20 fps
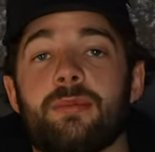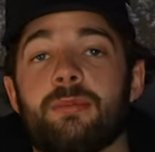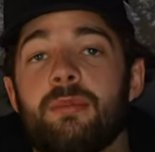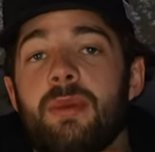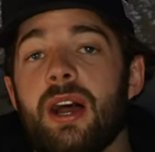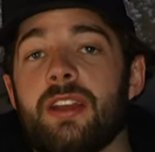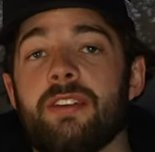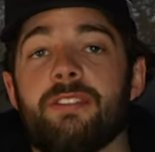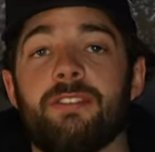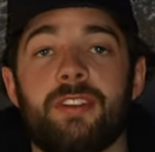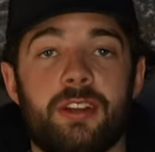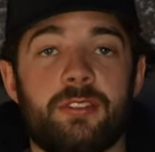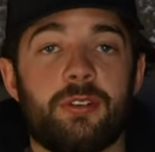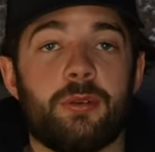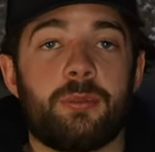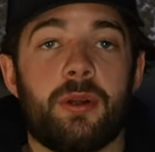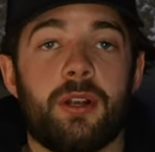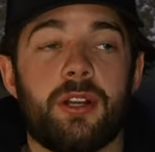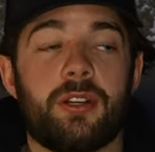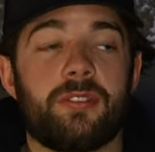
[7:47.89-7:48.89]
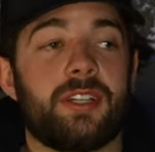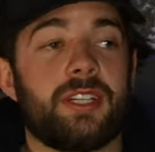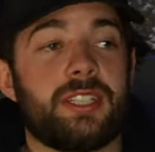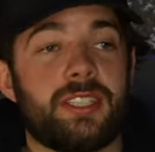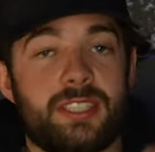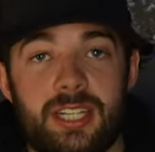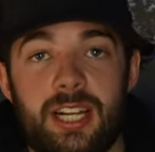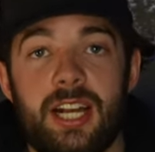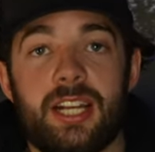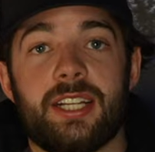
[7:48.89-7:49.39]
my favorite part of it
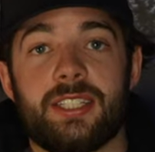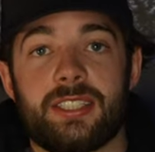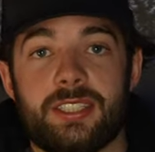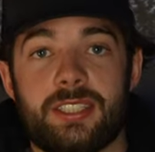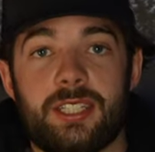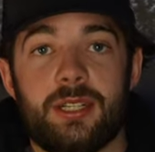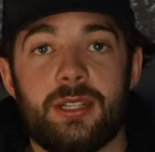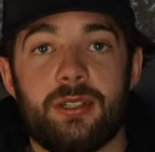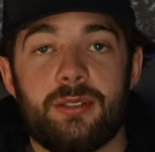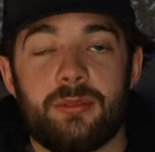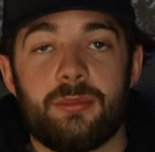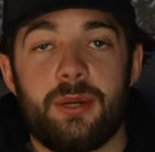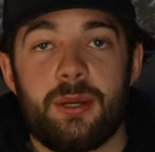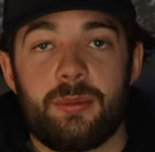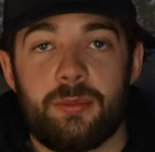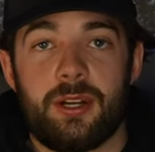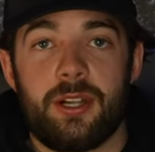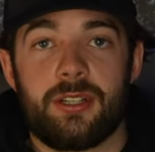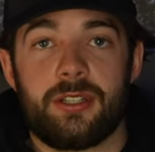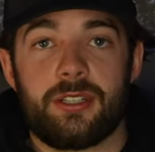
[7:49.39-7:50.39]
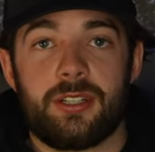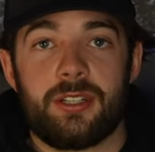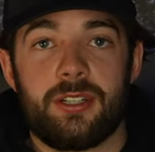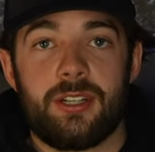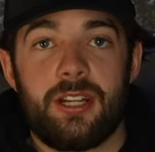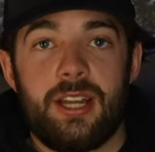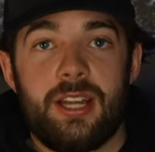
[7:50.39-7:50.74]
is that I can see my brother.